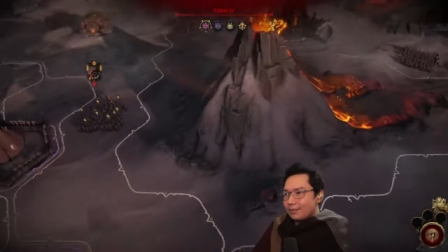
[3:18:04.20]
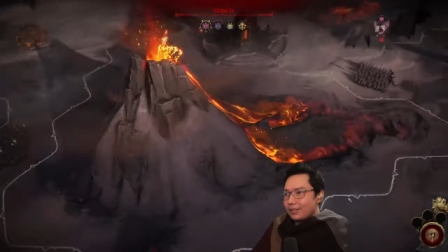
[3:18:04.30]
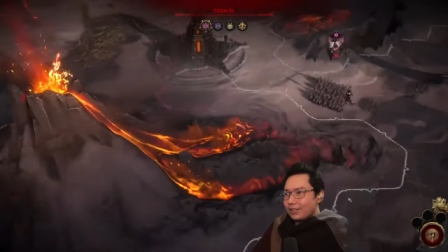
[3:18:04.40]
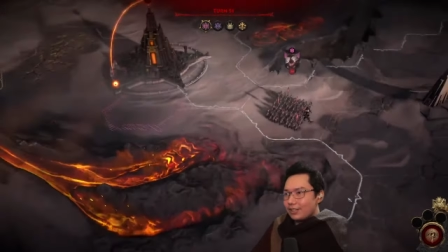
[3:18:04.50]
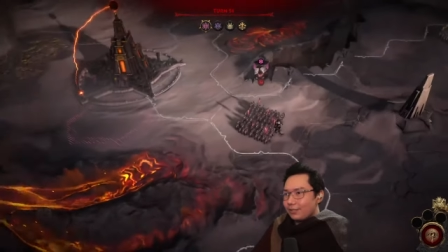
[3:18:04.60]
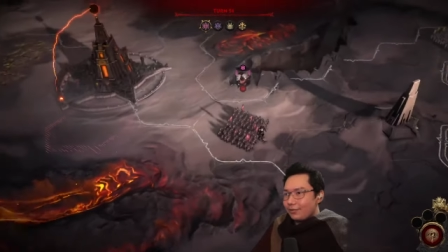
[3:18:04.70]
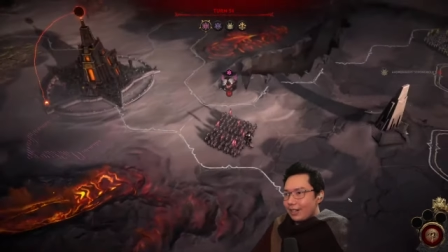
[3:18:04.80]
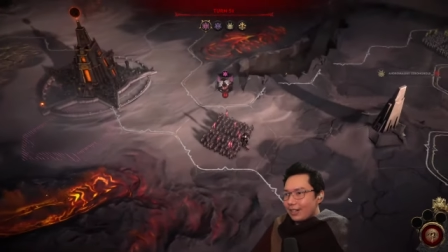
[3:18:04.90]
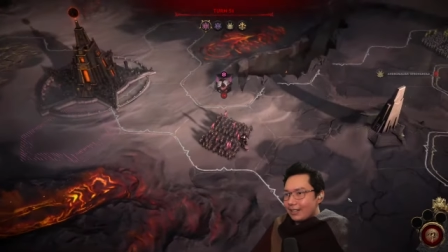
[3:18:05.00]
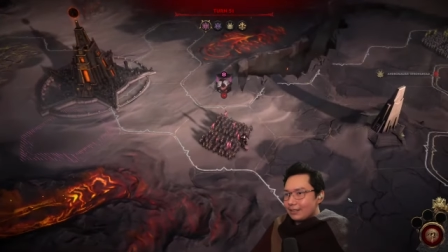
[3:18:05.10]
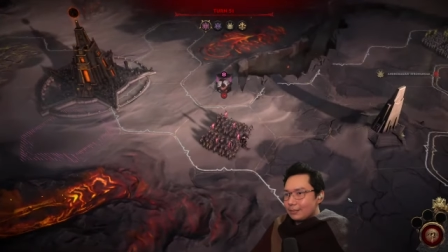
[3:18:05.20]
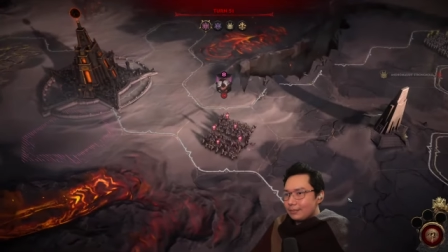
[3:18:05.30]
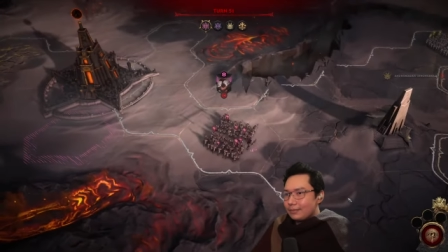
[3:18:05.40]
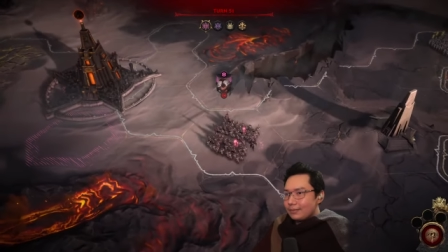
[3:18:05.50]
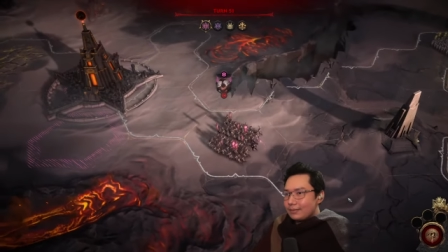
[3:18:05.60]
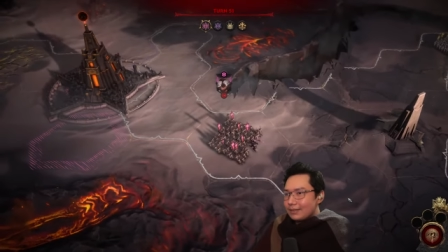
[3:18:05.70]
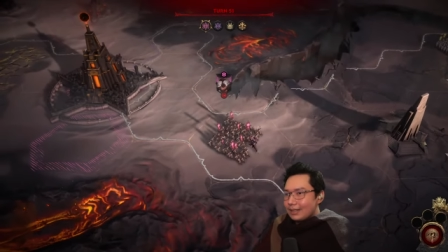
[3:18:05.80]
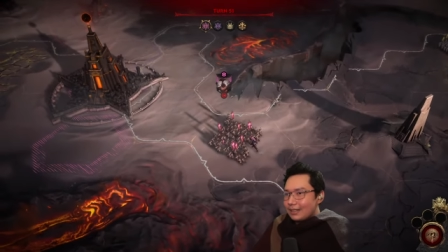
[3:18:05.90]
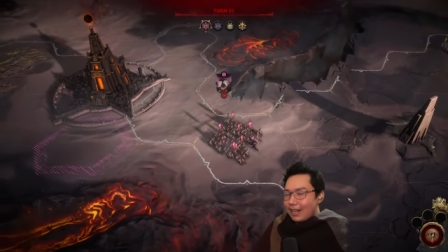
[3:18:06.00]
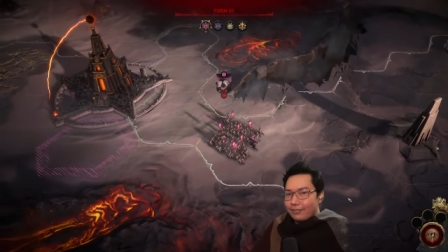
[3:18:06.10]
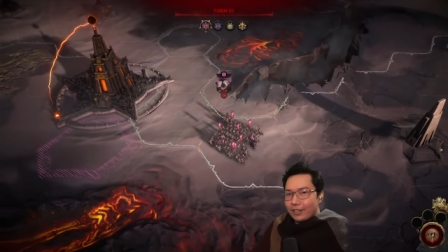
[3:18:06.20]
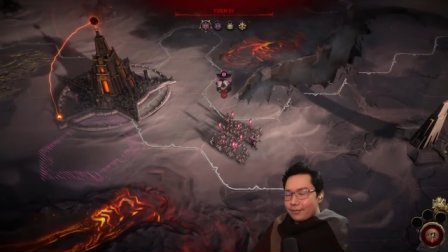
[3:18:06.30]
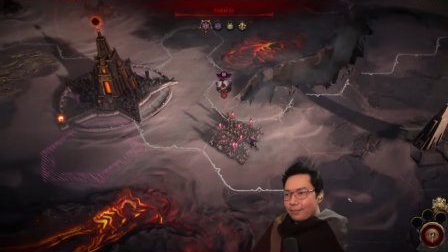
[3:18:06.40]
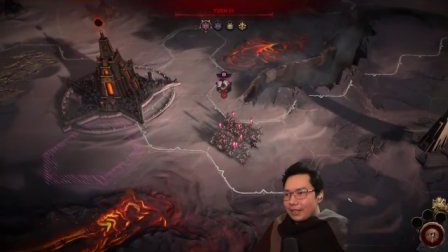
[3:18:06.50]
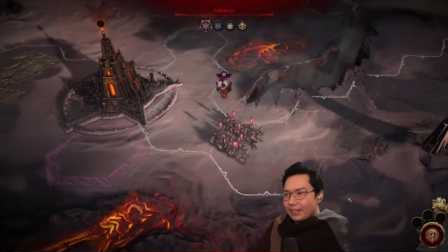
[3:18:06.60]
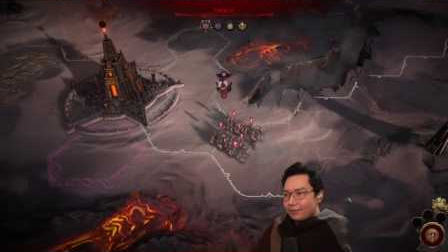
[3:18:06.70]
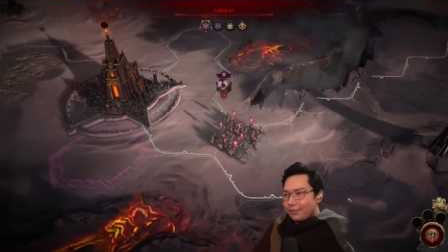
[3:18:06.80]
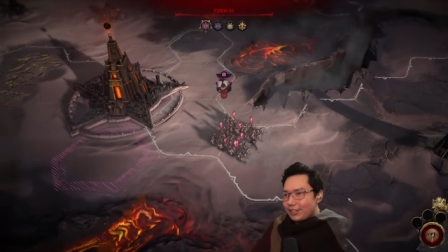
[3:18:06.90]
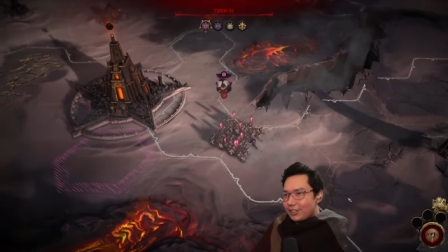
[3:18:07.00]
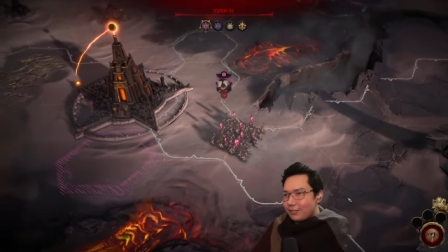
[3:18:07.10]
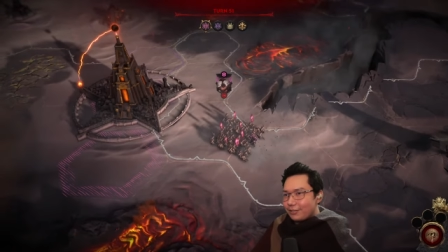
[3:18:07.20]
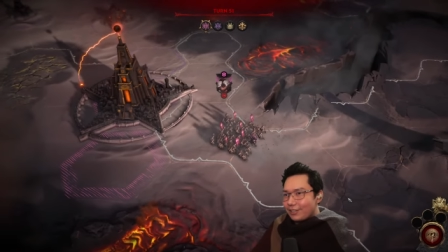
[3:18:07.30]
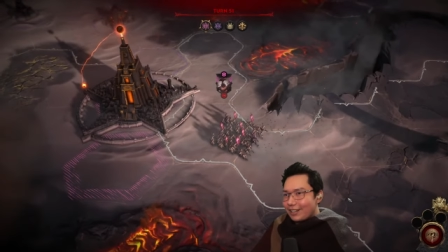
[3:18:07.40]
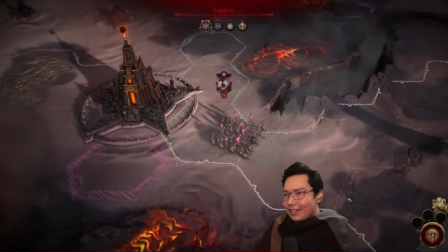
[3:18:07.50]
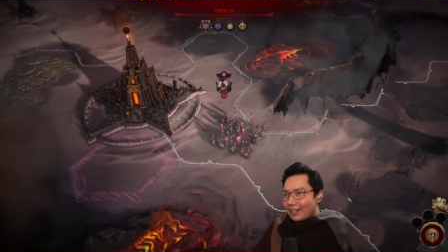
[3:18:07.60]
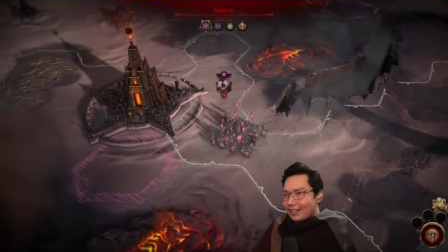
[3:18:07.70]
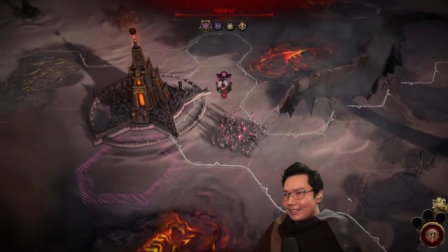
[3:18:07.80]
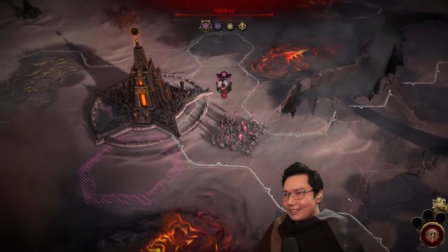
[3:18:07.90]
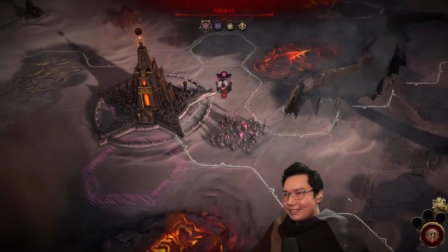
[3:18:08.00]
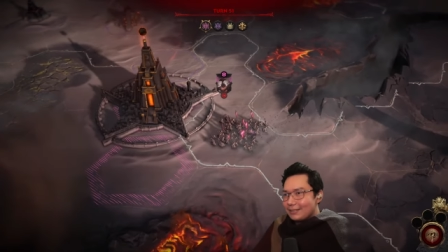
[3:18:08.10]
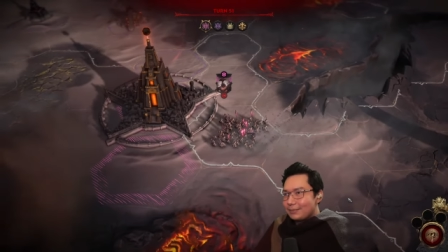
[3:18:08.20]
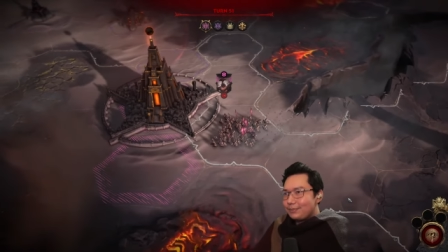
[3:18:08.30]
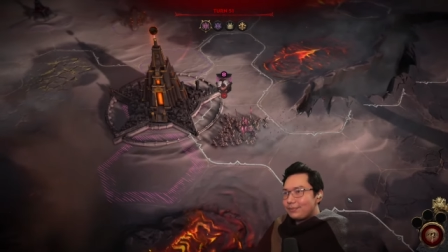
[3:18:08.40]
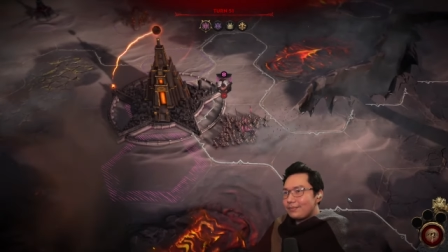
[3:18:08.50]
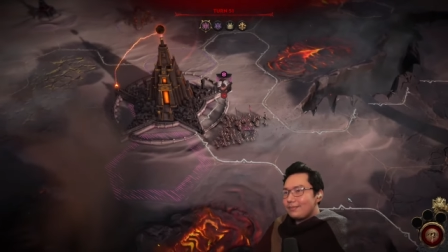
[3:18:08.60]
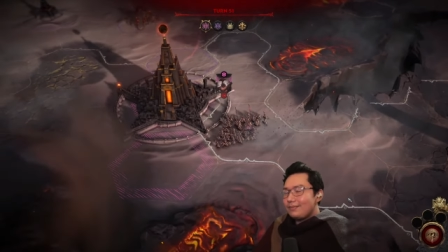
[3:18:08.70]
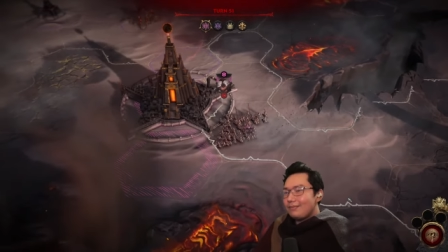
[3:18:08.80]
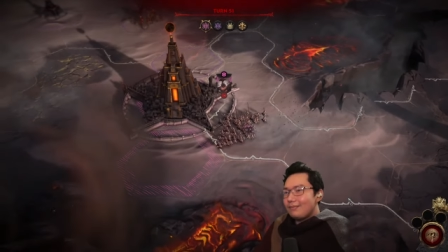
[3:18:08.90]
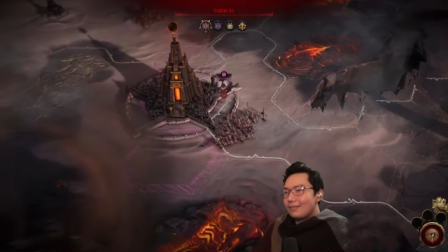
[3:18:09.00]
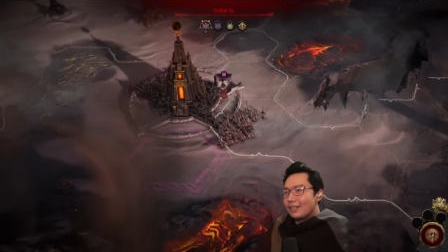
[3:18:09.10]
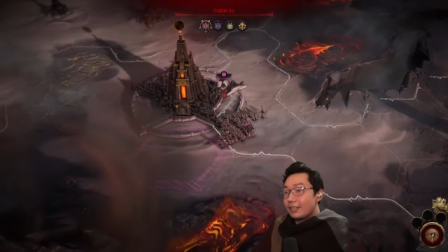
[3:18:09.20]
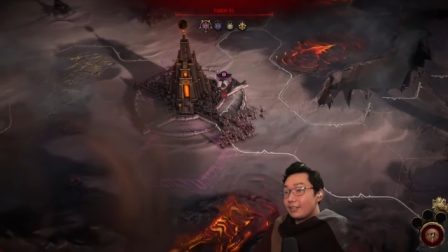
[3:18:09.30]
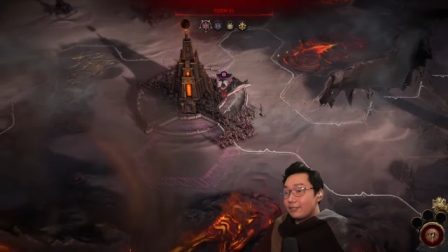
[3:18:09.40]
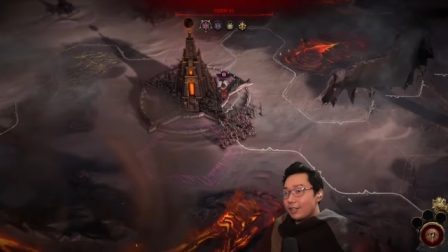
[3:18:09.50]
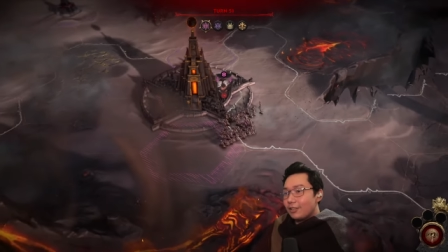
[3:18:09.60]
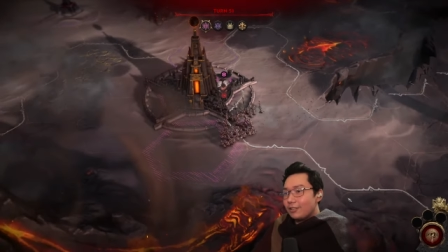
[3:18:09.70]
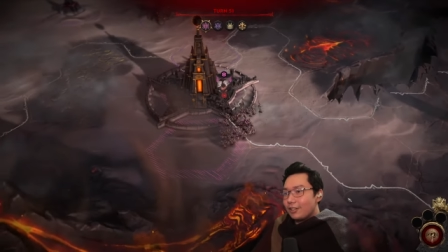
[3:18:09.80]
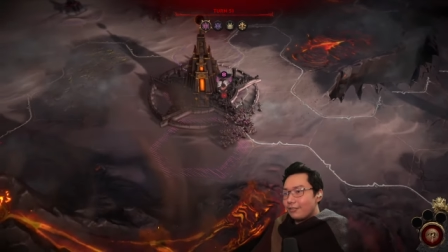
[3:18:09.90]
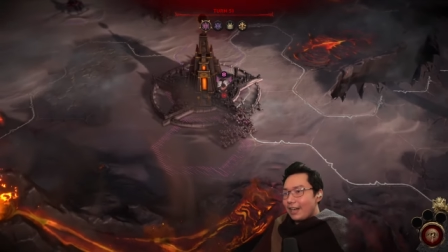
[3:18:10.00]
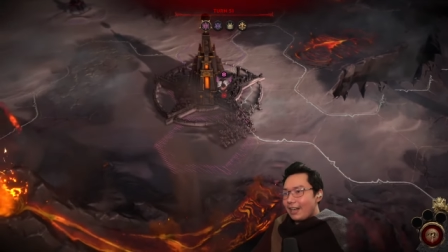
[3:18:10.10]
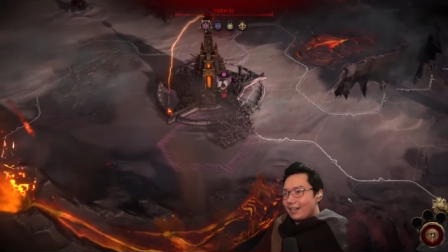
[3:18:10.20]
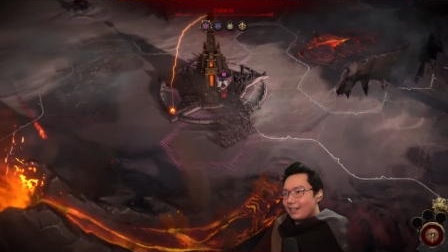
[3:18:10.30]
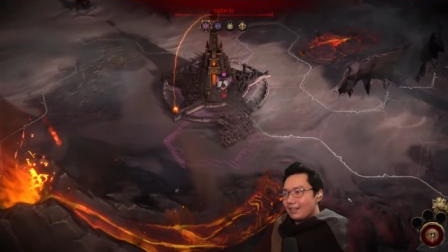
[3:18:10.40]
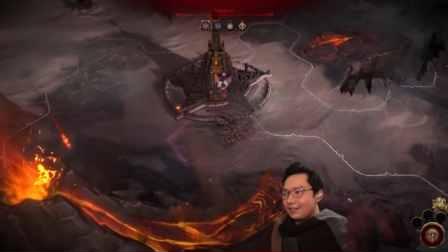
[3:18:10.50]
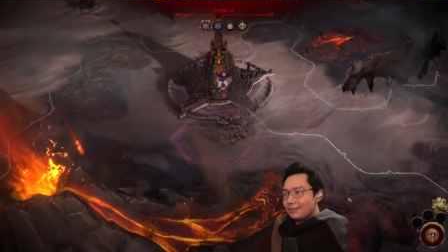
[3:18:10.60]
which is fine. I've got bigger fish to fry. The throne of hell.